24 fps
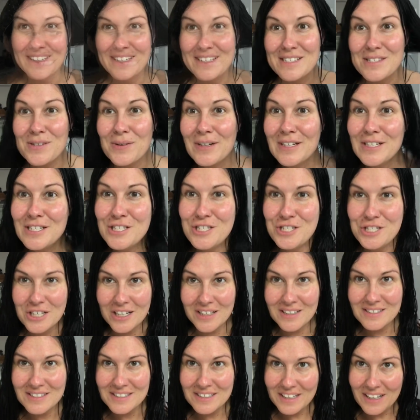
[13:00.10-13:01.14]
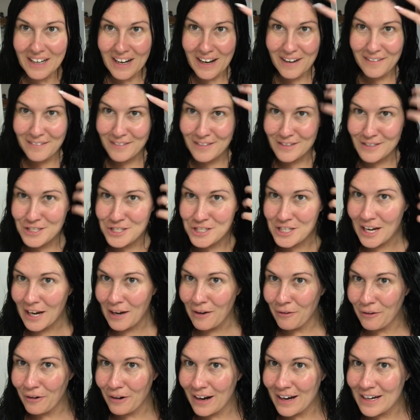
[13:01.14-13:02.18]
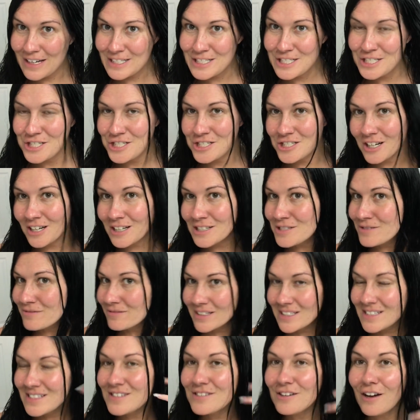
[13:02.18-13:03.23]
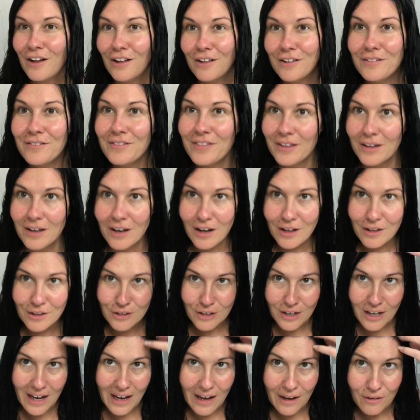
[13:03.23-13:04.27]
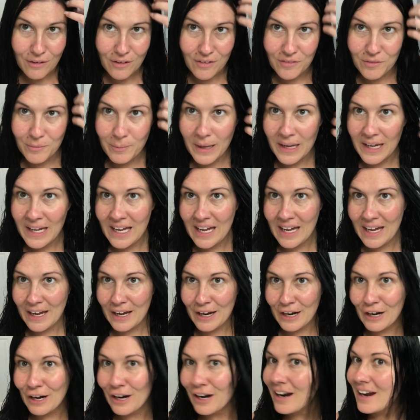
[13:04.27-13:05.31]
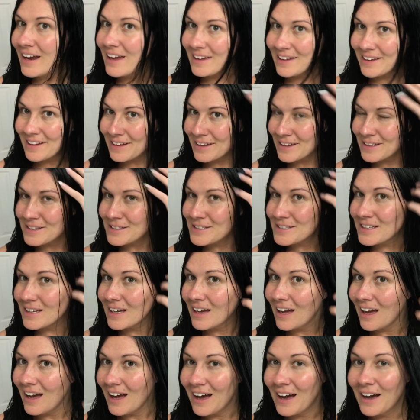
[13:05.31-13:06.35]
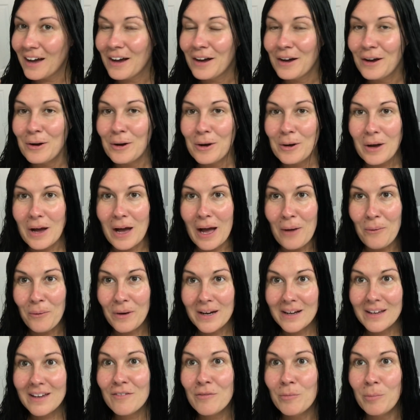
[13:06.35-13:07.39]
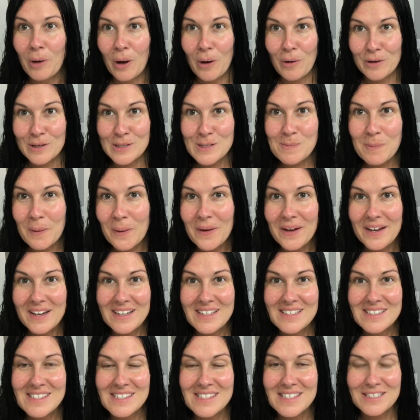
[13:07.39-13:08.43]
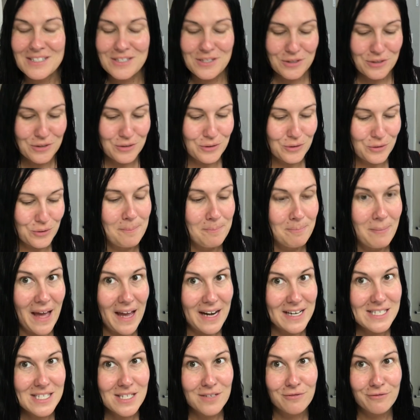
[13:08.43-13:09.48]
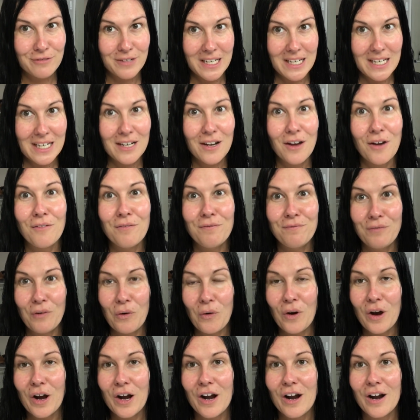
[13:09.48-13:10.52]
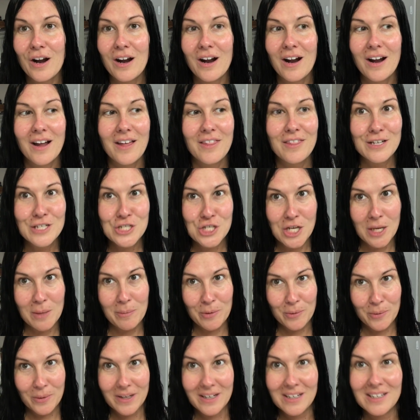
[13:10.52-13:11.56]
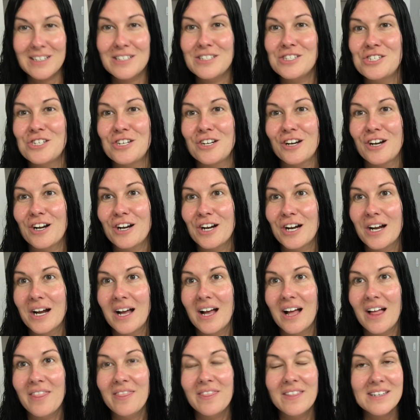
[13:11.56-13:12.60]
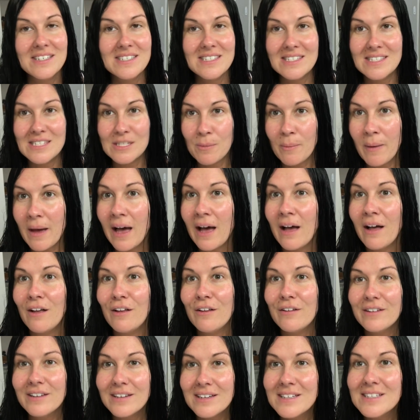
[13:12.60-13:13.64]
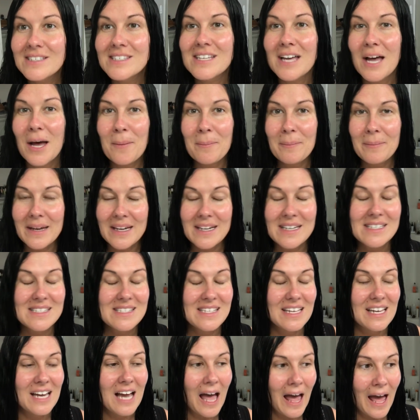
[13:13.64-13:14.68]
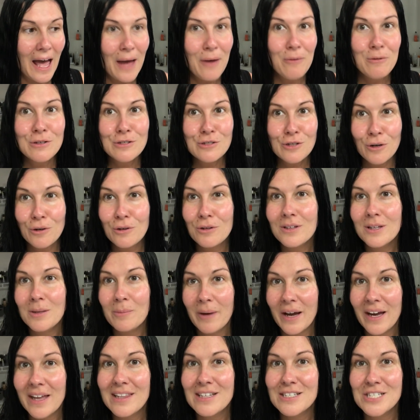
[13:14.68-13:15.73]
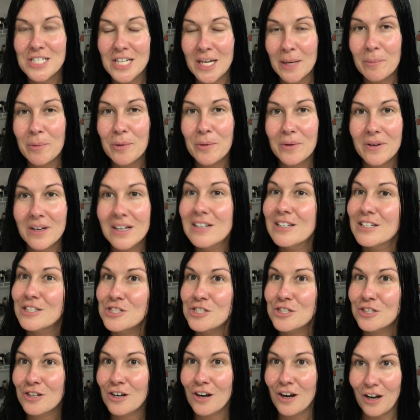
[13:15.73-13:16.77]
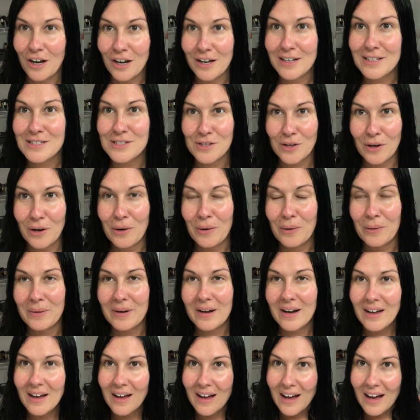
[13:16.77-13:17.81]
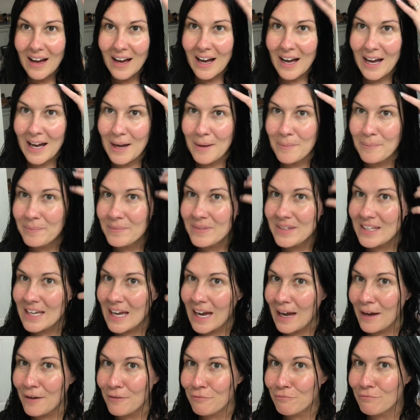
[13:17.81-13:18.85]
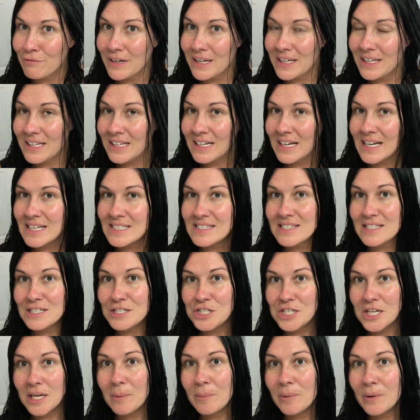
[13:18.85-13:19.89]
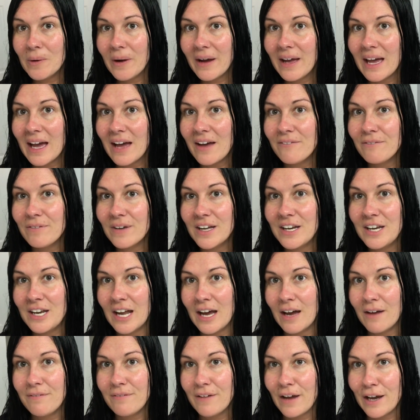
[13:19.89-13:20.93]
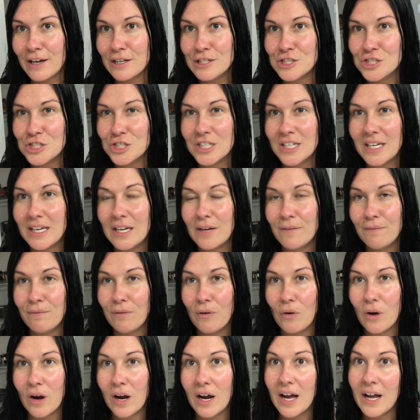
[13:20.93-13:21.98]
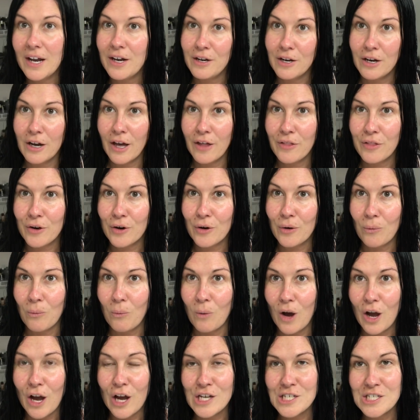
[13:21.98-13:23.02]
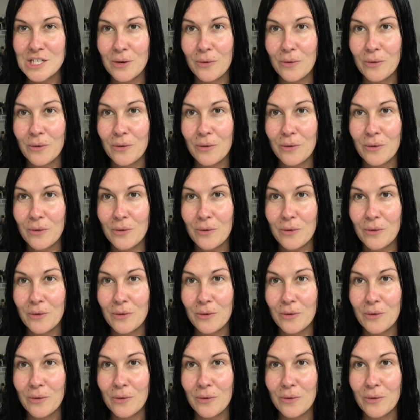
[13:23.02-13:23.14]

So I just got out of the shower, I just rinsed all of the color out of my hair, and I want to give bonus points to Madison Reed for the shampoo and conditioner. The smell is amazing. I would totally buy the shampoo and conditioner on its own. Yeah, really nice. The shampoo I have enough actually for another wash.